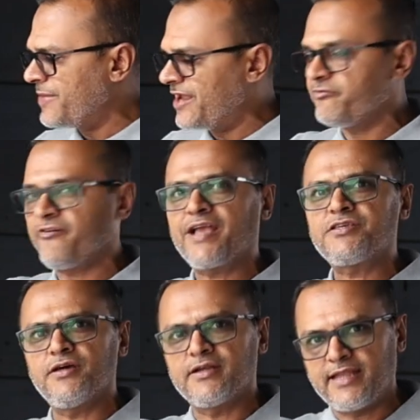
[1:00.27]
to
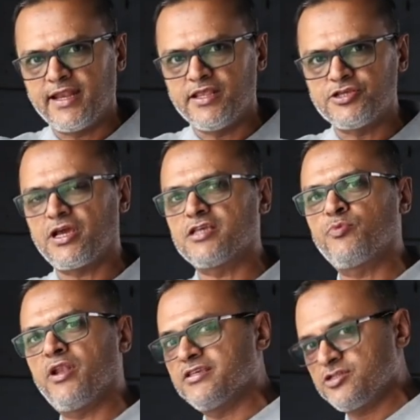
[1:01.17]
manufacture a 10 inch
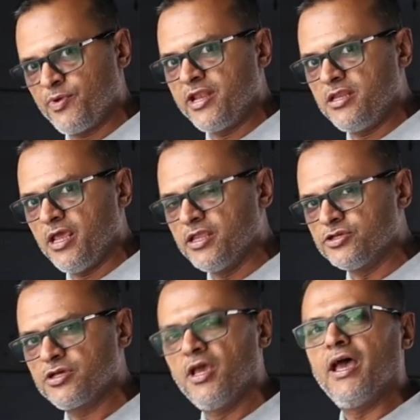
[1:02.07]
as well as 20
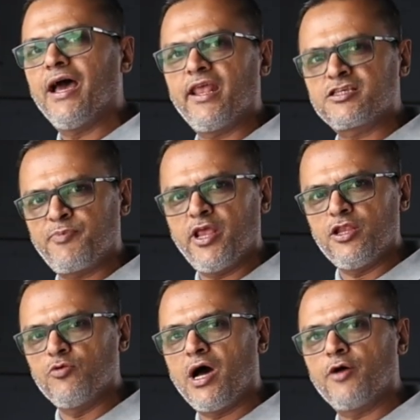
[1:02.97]
inch. I'll
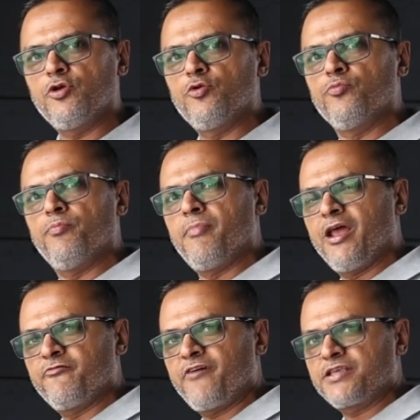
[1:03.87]
explain you how do
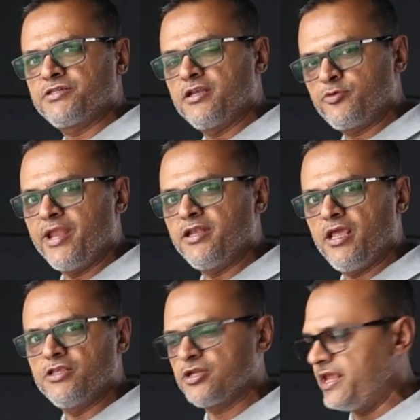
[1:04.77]
you manufacture a
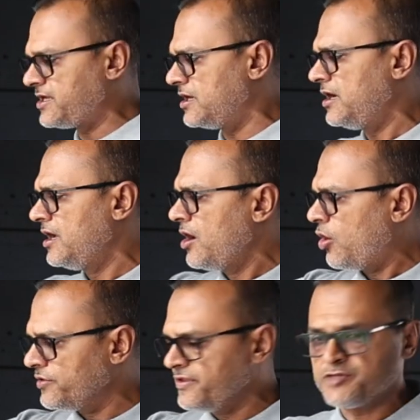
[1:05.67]
20 inch later
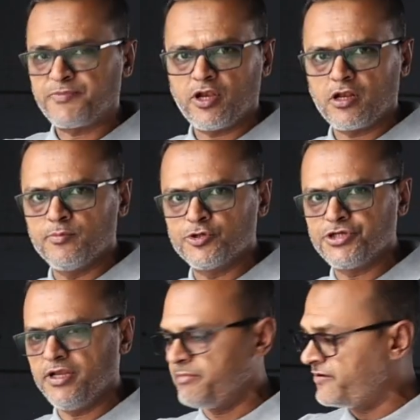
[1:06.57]
on this particular
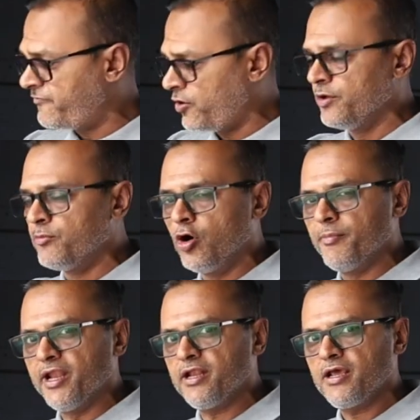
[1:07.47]
machine. But for the
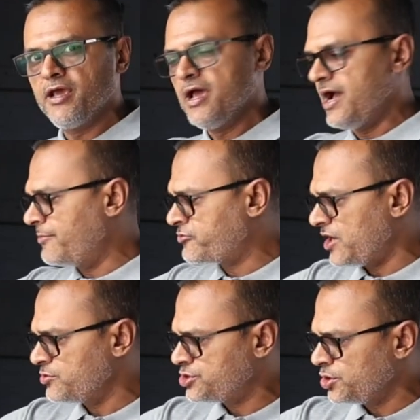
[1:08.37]
moment,
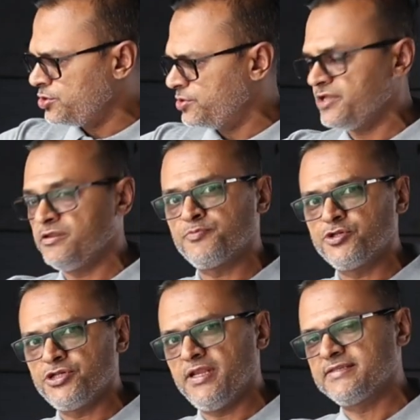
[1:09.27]
I'm trying to show you that
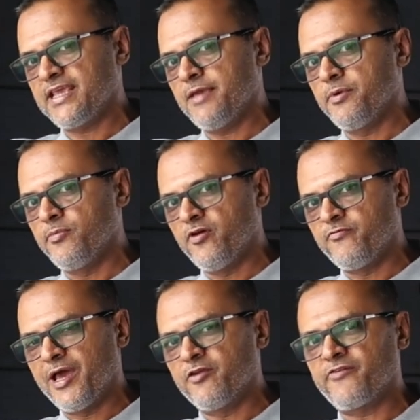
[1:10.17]
this machine is
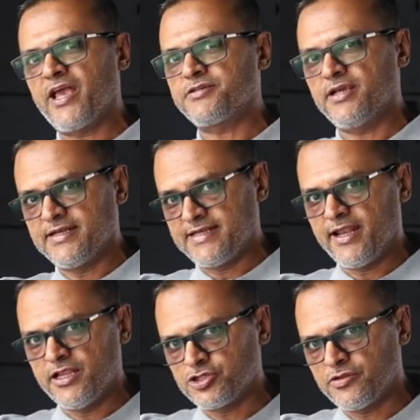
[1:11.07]
capable of manufacturing a
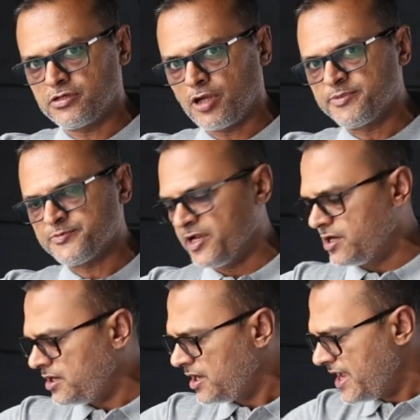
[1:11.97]
10 inch on the top
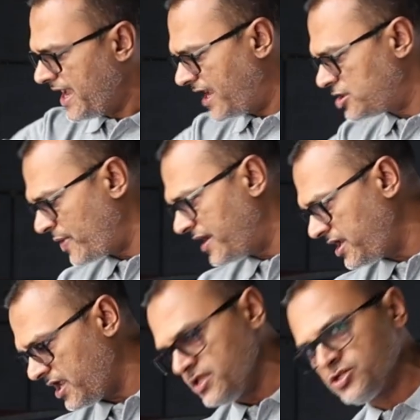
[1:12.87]
spindle and
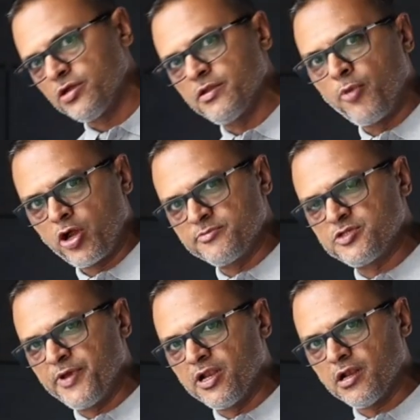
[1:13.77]
20 inch on the
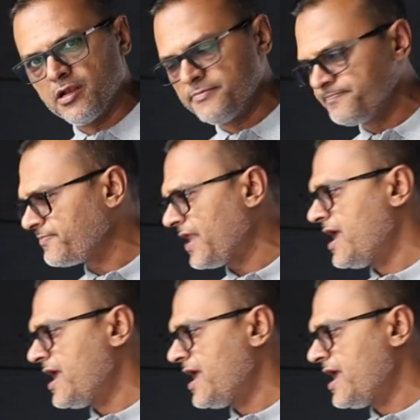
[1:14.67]
bottom spindle.